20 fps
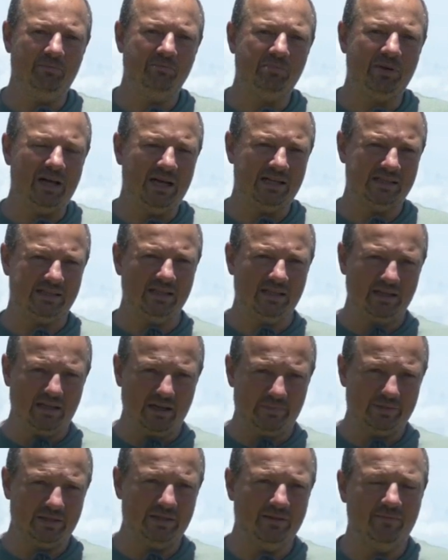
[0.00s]
Plus it
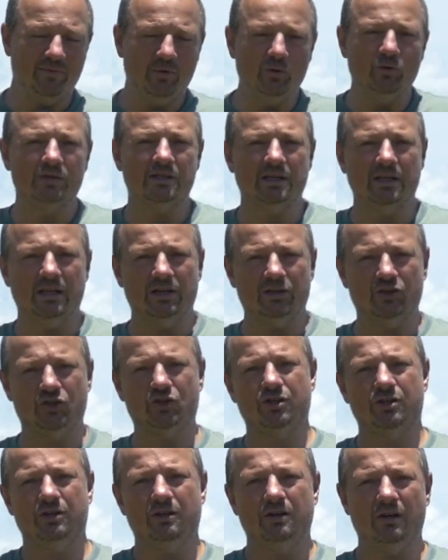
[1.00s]
keeps the
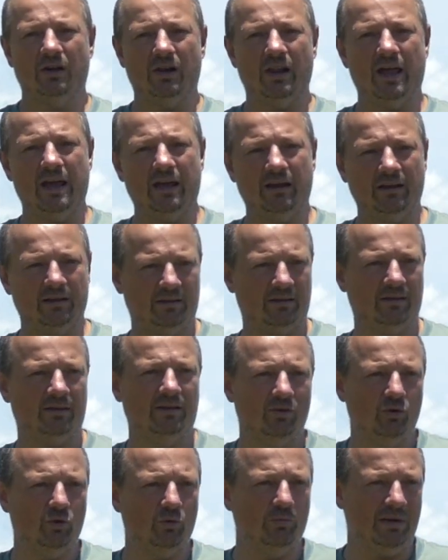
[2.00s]
fuselage length
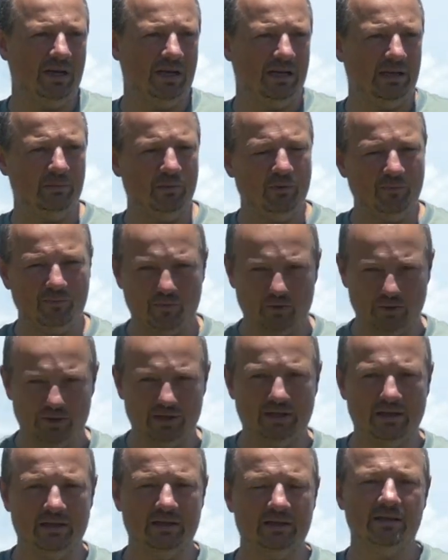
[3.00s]
to minimum for
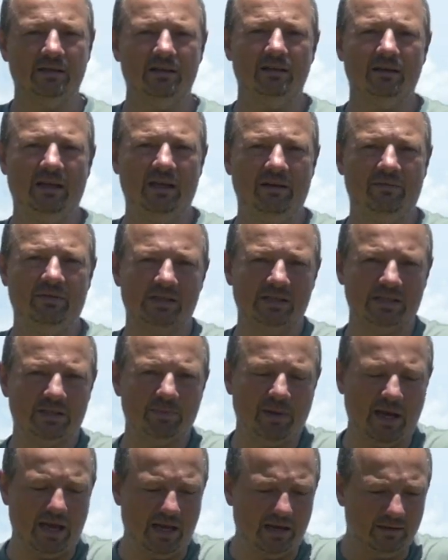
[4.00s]
the given
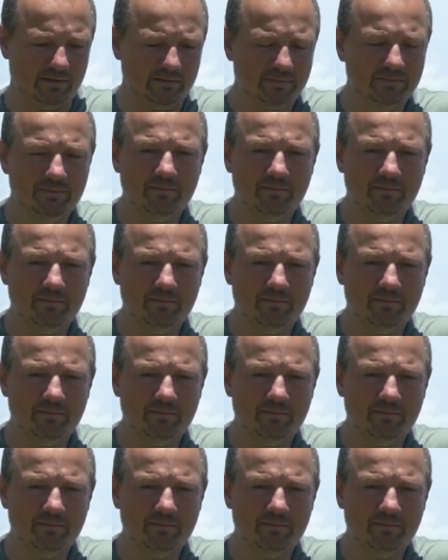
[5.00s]
span.